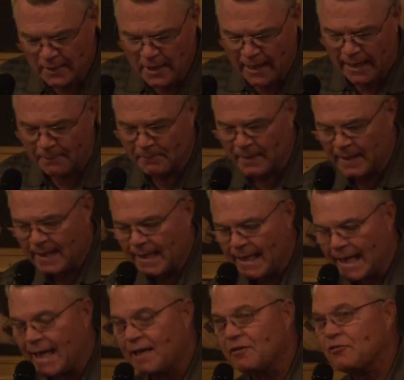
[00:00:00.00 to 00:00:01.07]

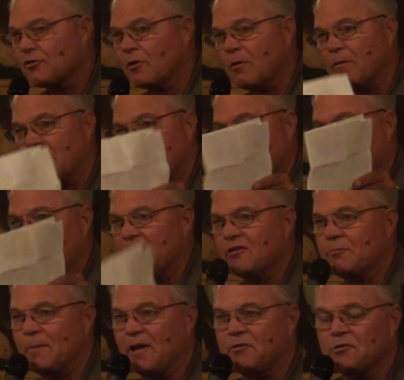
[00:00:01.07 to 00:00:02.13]
And so, again, a
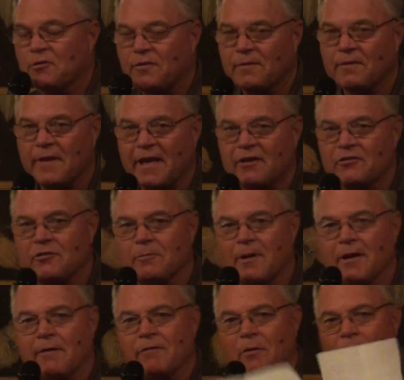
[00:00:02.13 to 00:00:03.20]
special thanks to
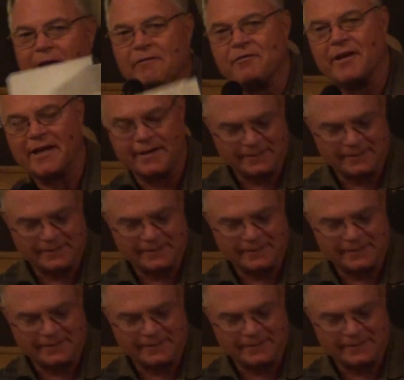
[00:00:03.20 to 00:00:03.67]
my lovely wife.